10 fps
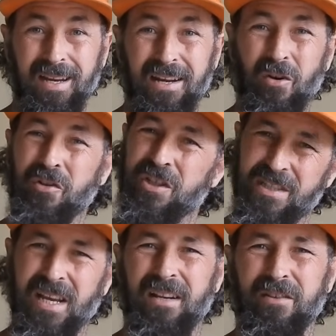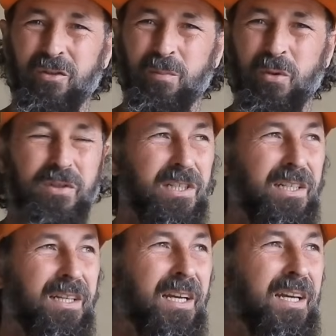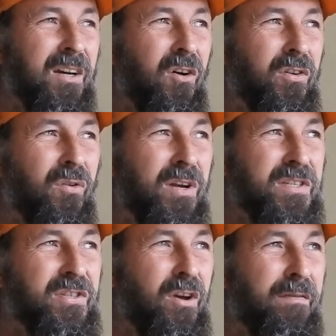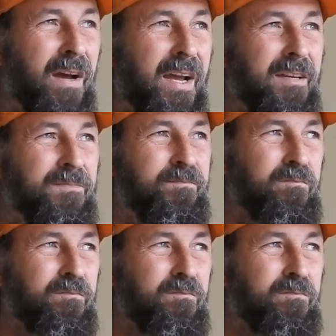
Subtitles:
and not just done a little pussy online survey